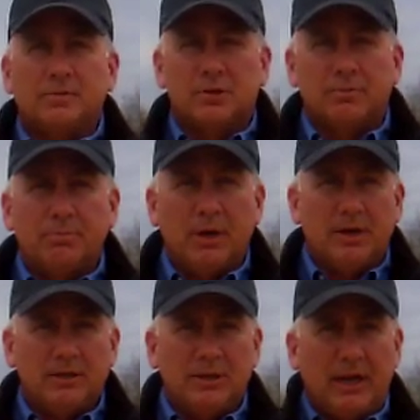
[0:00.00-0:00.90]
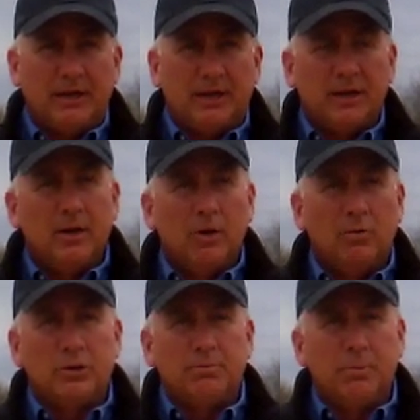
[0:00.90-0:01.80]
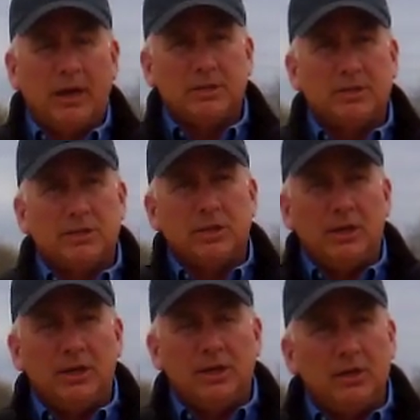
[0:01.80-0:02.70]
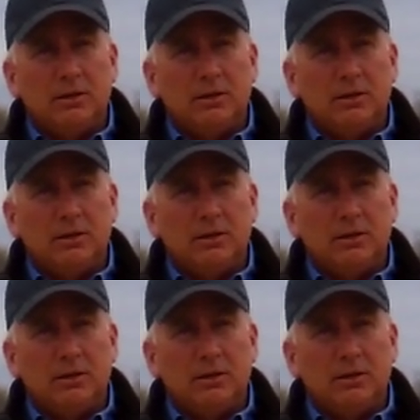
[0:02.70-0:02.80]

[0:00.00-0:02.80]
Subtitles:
submitted data, which makes the